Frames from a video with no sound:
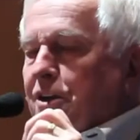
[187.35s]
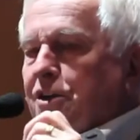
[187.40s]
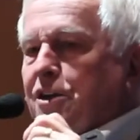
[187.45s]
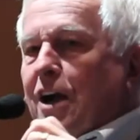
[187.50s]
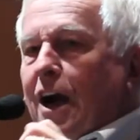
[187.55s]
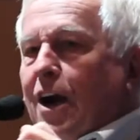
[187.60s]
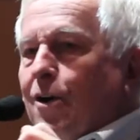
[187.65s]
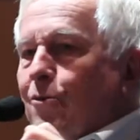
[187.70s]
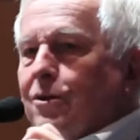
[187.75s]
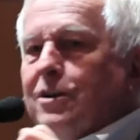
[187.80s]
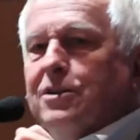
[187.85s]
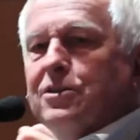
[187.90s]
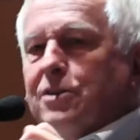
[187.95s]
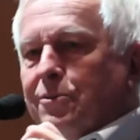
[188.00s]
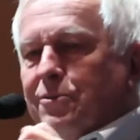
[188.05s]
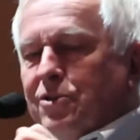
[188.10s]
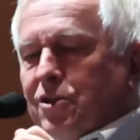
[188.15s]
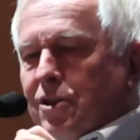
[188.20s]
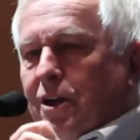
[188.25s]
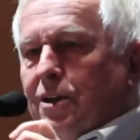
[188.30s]

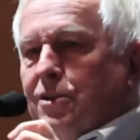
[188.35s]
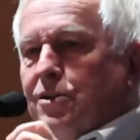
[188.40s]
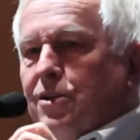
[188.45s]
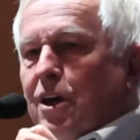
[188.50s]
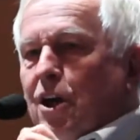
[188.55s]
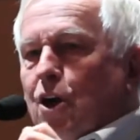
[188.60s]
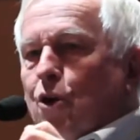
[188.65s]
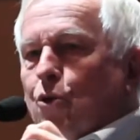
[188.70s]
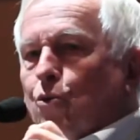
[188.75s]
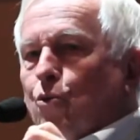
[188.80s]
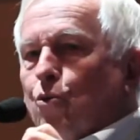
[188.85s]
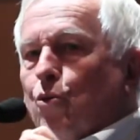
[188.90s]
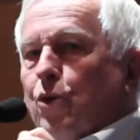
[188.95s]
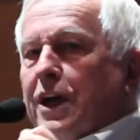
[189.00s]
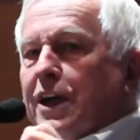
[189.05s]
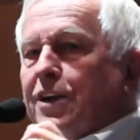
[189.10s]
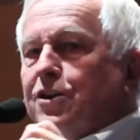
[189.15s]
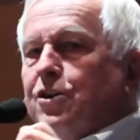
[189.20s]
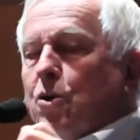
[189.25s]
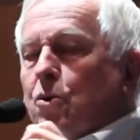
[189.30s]
Darwinism says
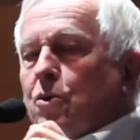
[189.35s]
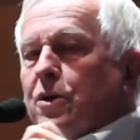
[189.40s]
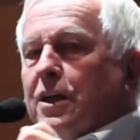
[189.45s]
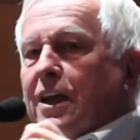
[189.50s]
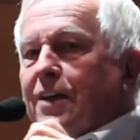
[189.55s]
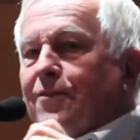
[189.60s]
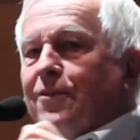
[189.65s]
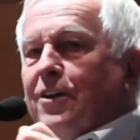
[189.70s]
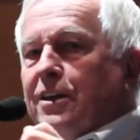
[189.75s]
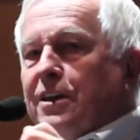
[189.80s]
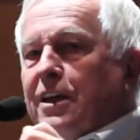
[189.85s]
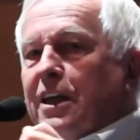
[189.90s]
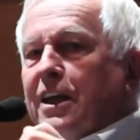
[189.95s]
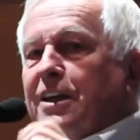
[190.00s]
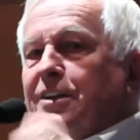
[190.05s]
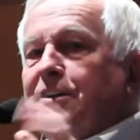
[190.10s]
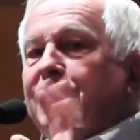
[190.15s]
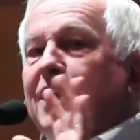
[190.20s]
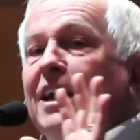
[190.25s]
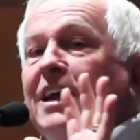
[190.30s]
we don't even
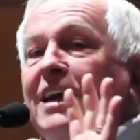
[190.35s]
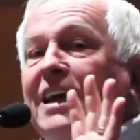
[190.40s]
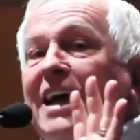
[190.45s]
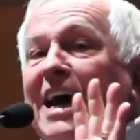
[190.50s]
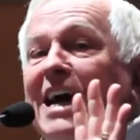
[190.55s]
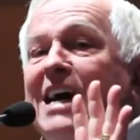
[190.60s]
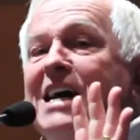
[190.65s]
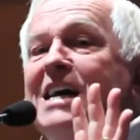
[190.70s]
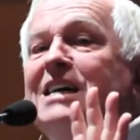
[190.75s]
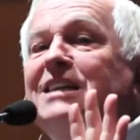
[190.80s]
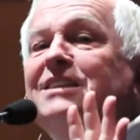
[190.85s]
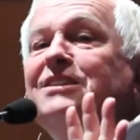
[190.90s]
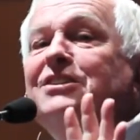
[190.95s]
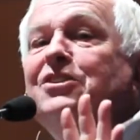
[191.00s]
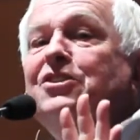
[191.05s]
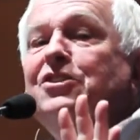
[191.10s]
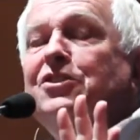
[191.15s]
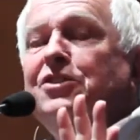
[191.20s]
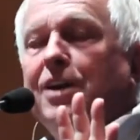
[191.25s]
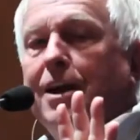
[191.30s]
need the
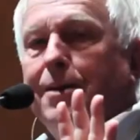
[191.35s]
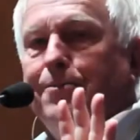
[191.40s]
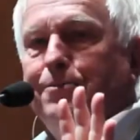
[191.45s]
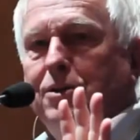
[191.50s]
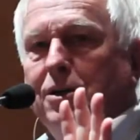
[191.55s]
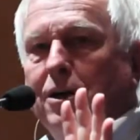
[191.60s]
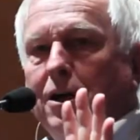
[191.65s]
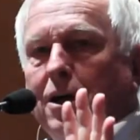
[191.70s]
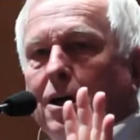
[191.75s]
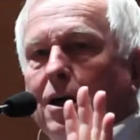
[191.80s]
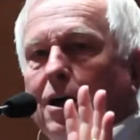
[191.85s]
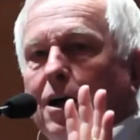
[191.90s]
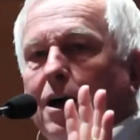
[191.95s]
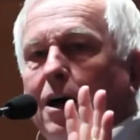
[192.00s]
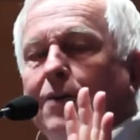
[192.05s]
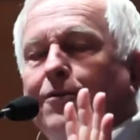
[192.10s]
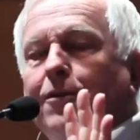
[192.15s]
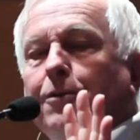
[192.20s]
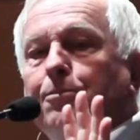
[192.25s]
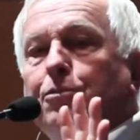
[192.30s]
concept
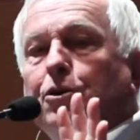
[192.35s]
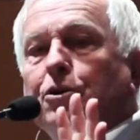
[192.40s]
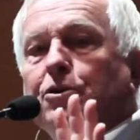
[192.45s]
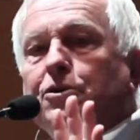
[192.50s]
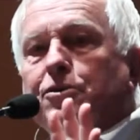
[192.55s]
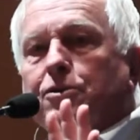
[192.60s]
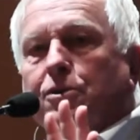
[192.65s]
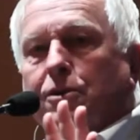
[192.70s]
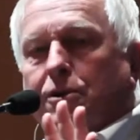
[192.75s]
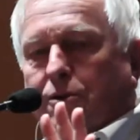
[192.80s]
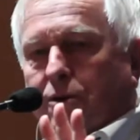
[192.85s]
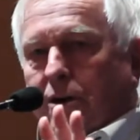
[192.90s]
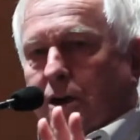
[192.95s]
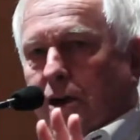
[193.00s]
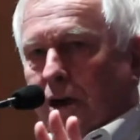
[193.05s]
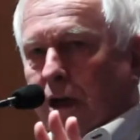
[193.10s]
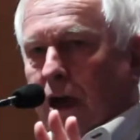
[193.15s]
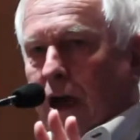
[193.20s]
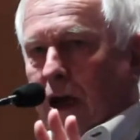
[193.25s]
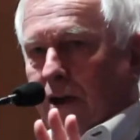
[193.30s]
of a personal
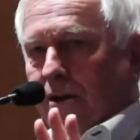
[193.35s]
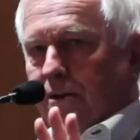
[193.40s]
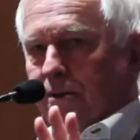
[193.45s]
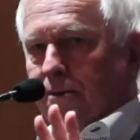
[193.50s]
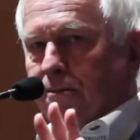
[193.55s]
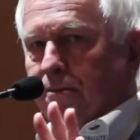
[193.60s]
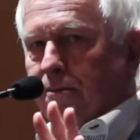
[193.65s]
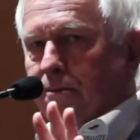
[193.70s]
creator God.